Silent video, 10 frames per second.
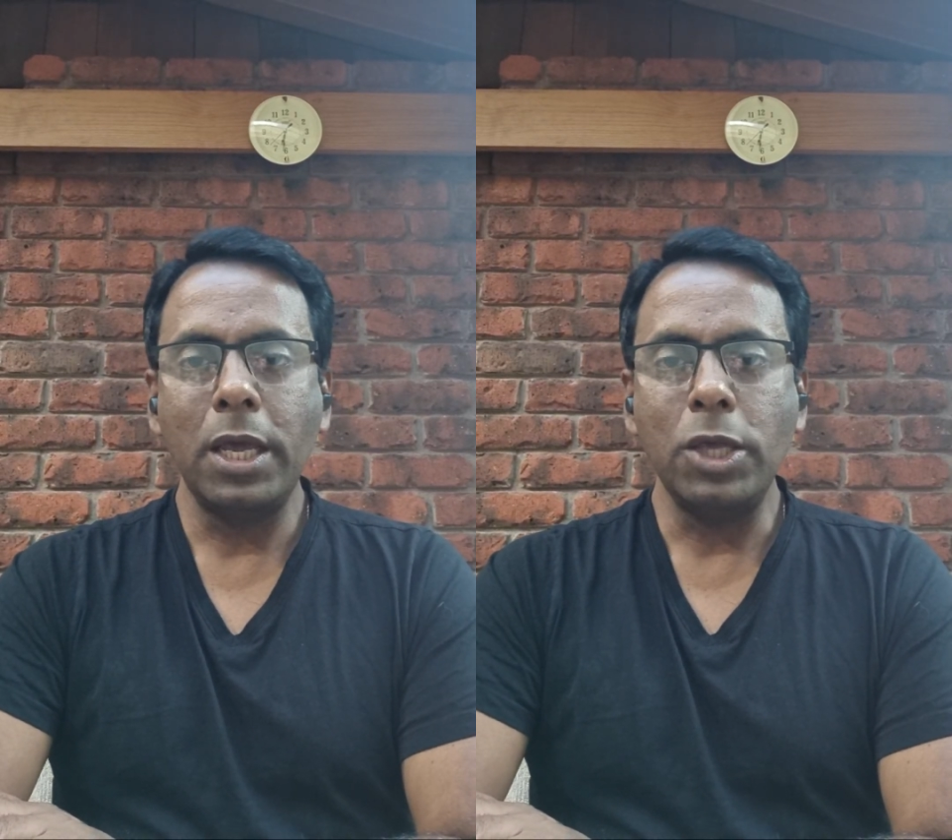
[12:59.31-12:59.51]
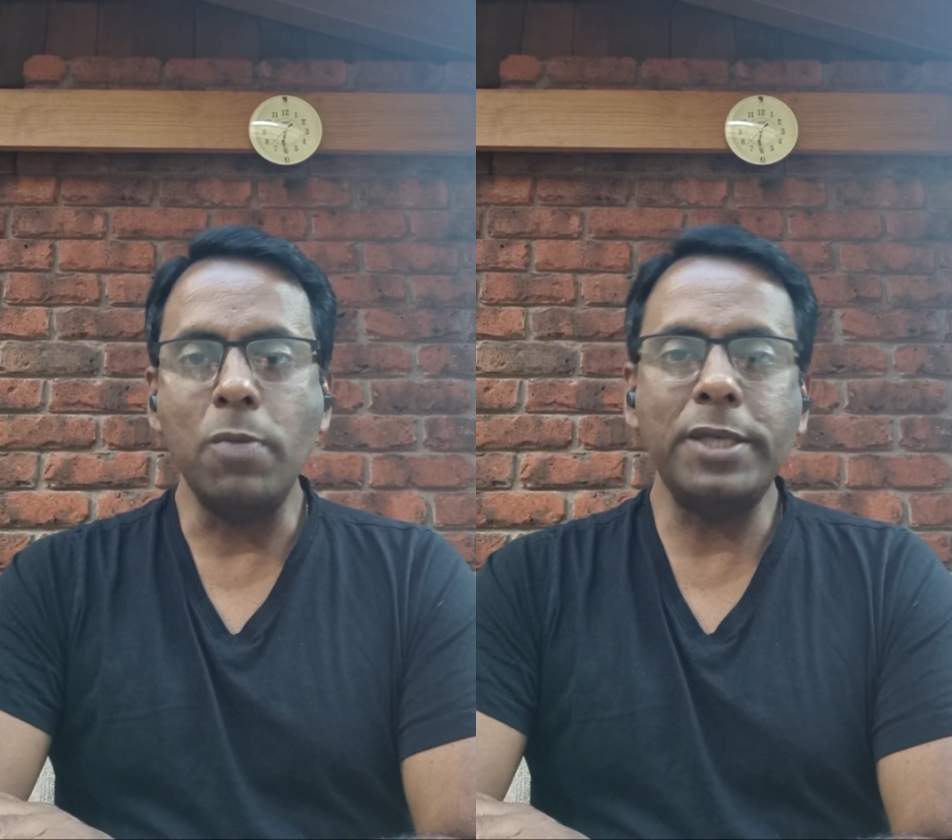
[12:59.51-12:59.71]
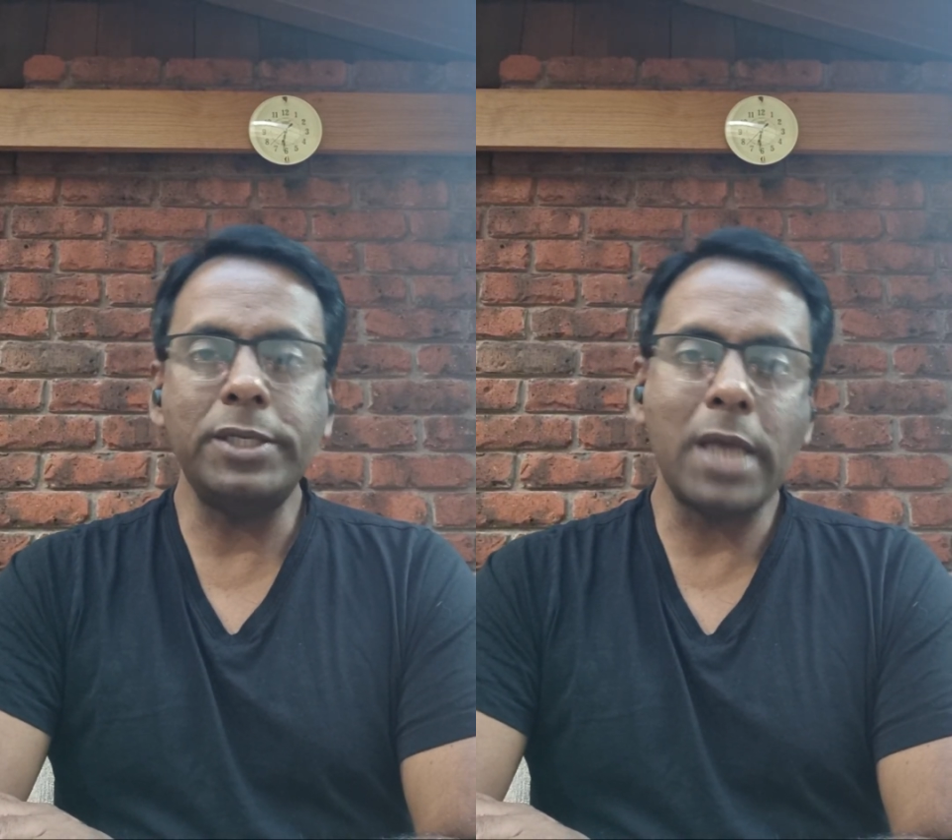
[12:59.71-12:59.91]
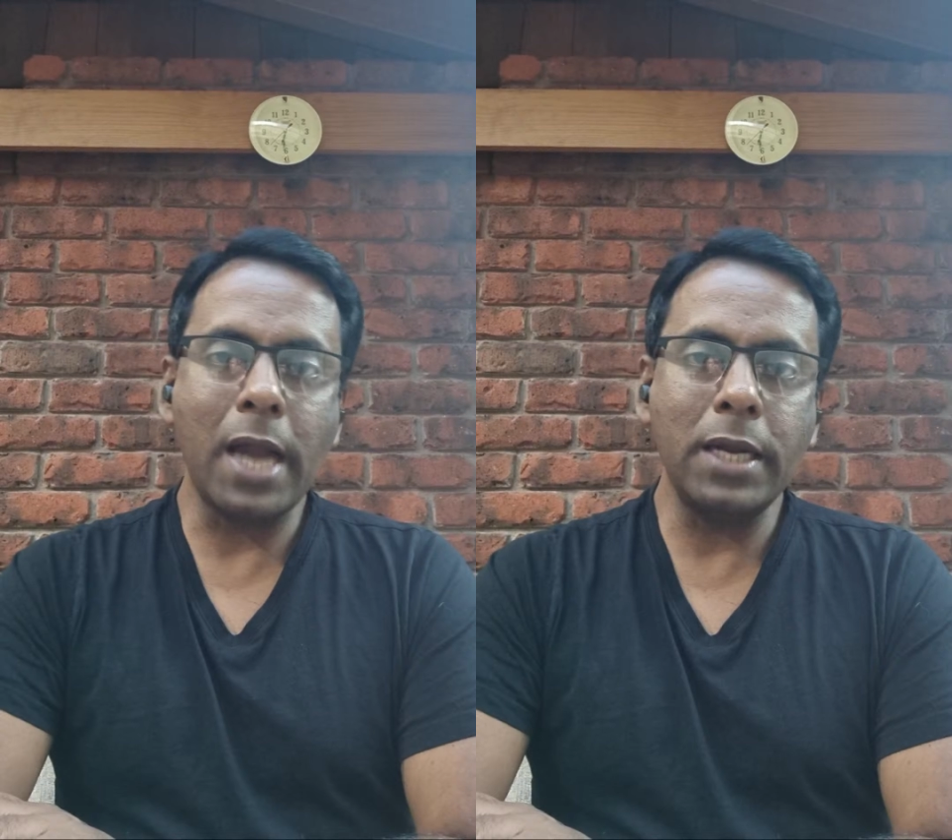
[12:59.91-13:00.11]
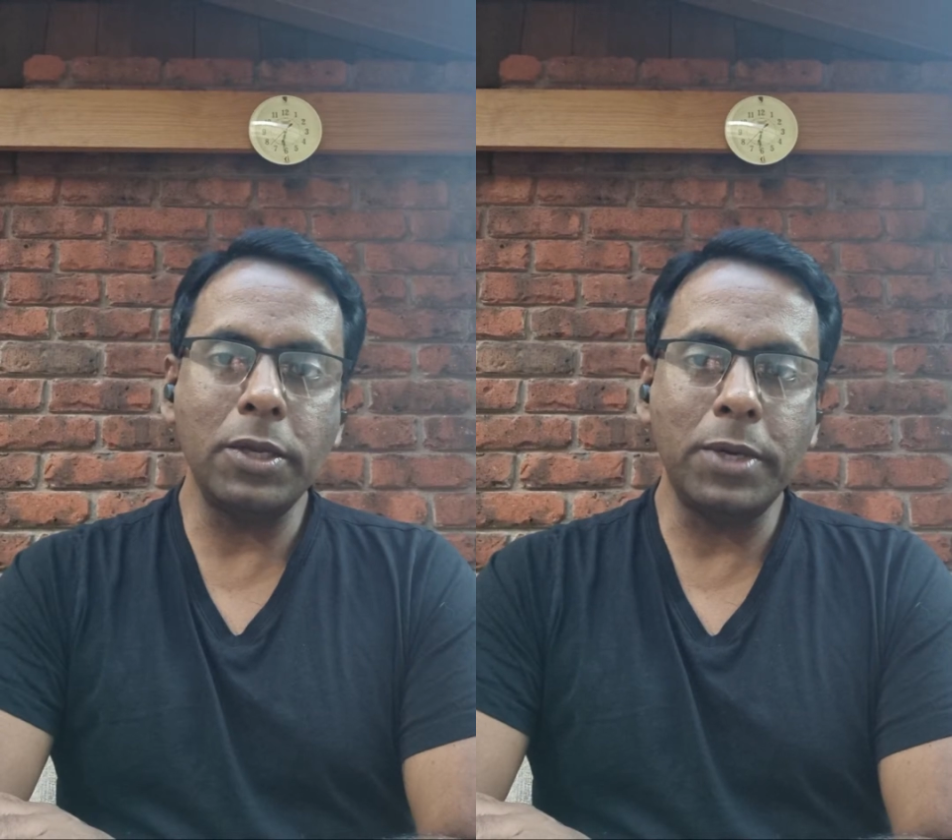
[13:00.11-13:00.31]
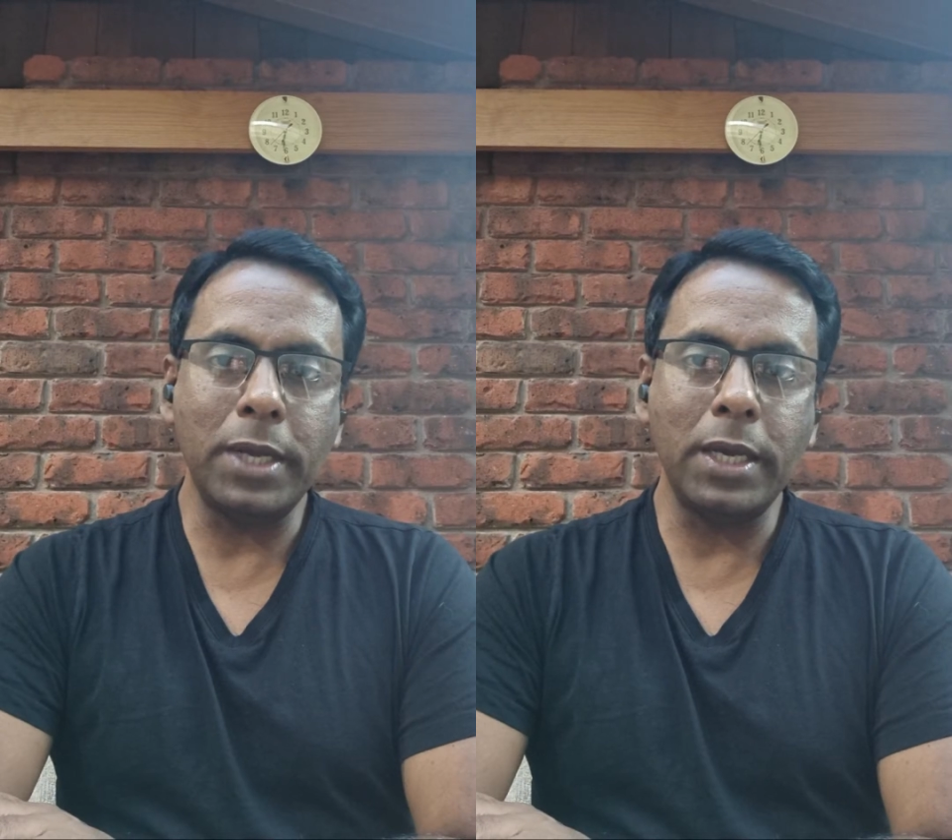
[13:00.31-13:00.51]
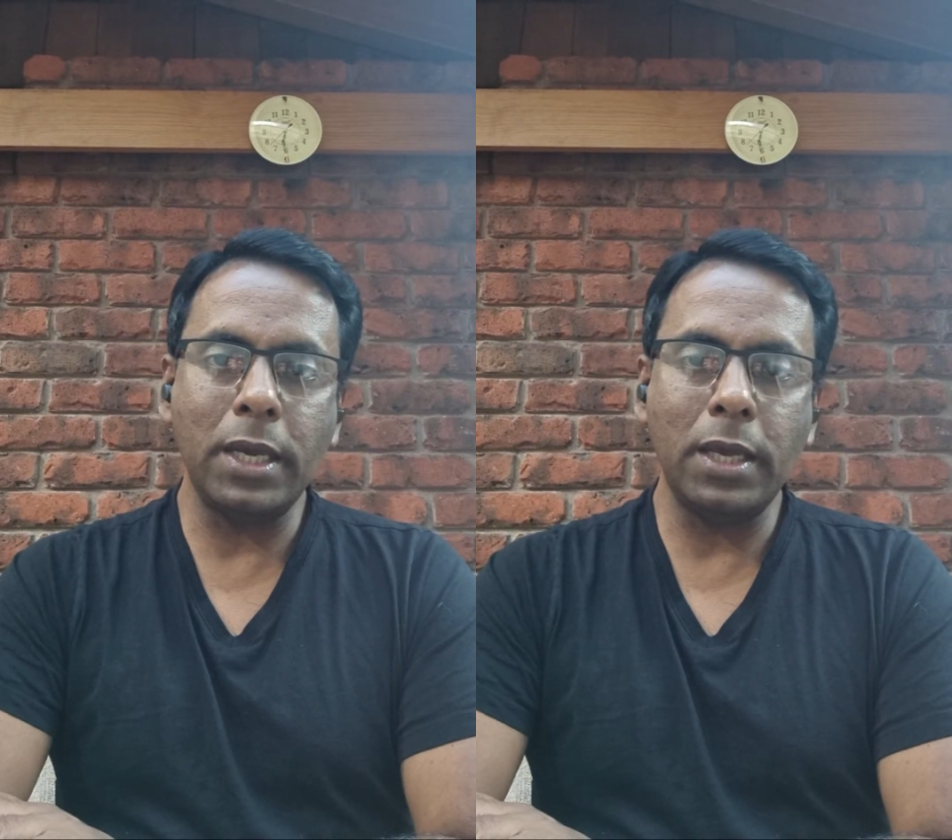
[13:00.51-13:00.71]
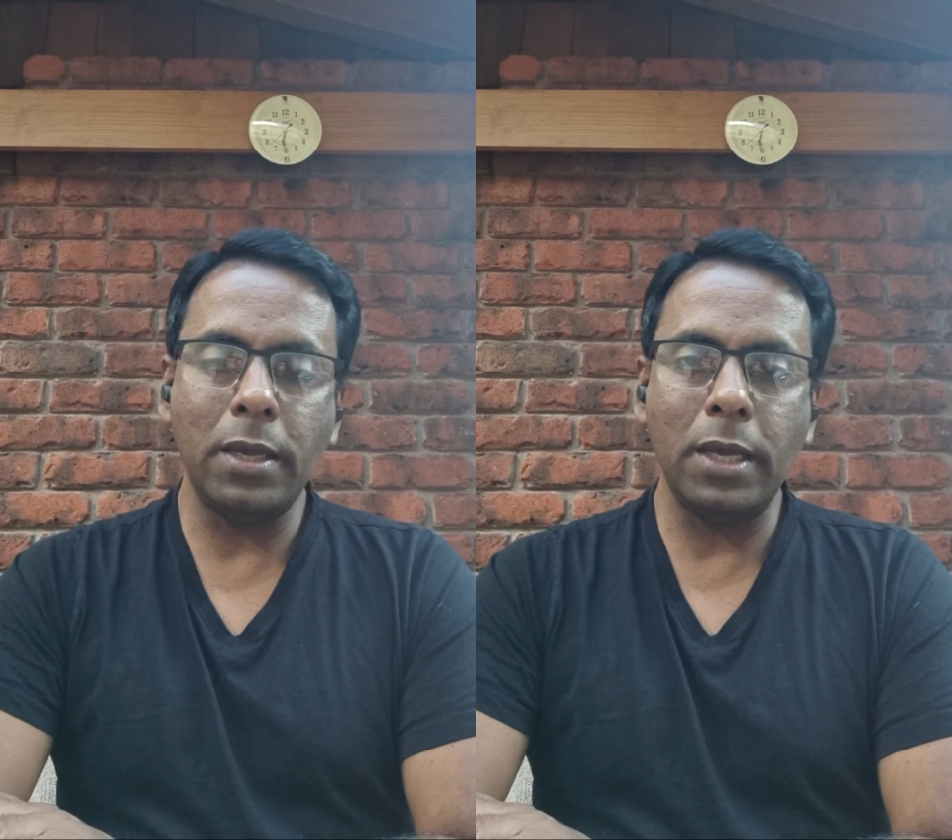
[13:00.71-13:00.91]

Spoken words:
You may start your degree